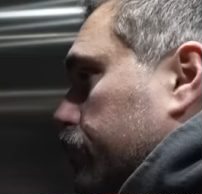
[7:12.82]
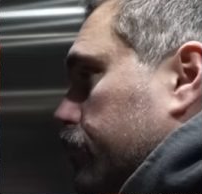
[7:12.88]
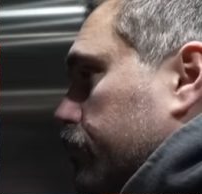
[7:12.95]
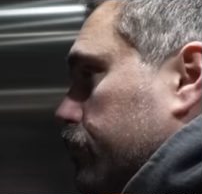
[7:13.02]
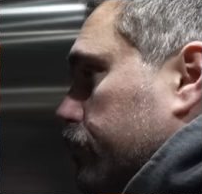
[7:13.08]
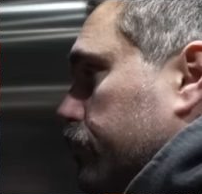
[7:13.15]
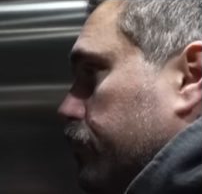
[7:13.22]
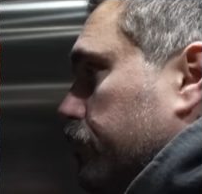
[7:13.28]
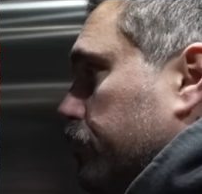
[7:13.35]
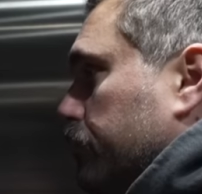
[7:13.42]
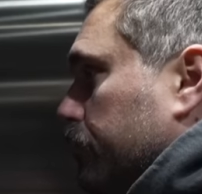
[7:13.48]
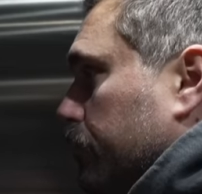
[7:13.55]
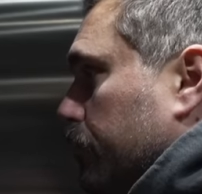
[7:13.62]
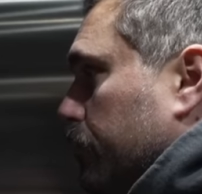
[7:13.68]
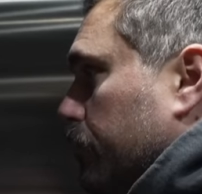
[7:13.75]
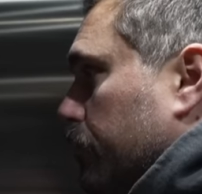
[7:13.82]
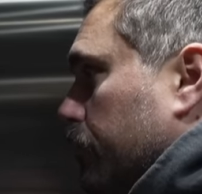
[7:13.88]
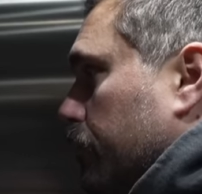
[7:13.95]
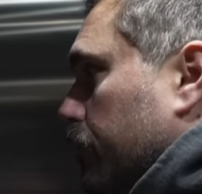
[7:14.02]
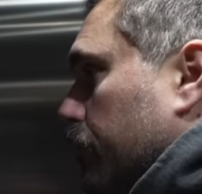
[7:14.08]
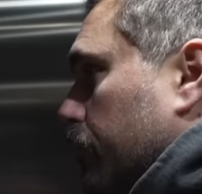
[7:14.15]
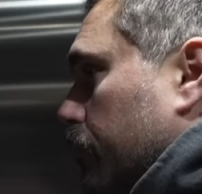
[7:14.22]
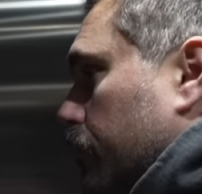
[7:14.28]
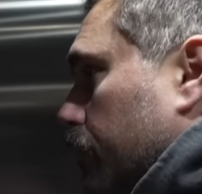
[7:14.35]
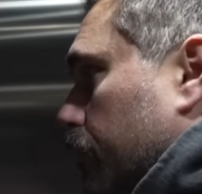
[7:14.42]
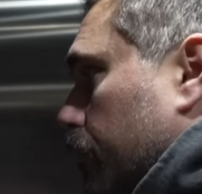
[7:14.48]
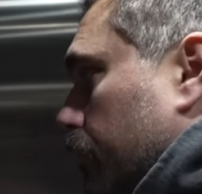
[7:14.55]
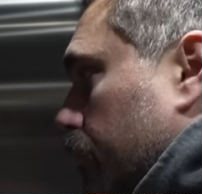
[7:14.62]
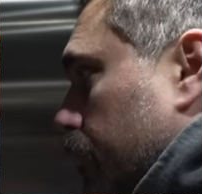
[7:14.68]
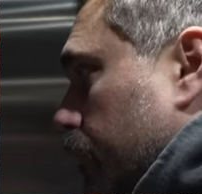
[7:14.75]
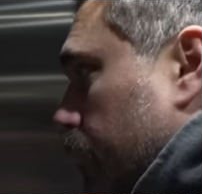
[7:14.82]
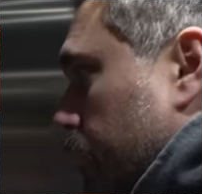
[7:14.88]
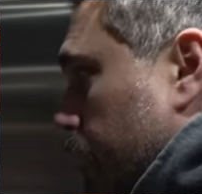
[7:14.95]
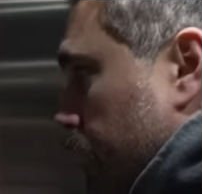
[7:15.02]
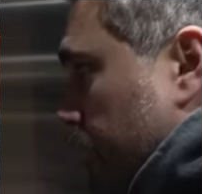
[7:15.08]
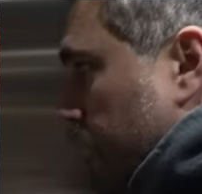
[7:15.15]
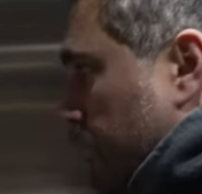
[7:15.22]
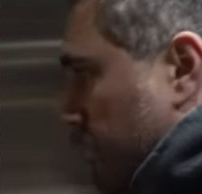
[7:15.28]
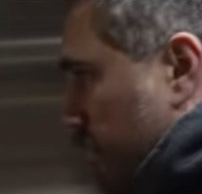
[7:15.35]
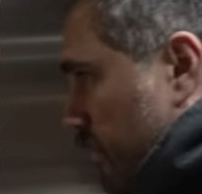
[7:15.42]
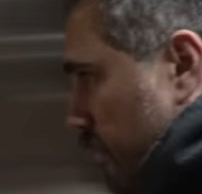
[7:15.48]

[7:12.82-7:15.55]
(no one is talking)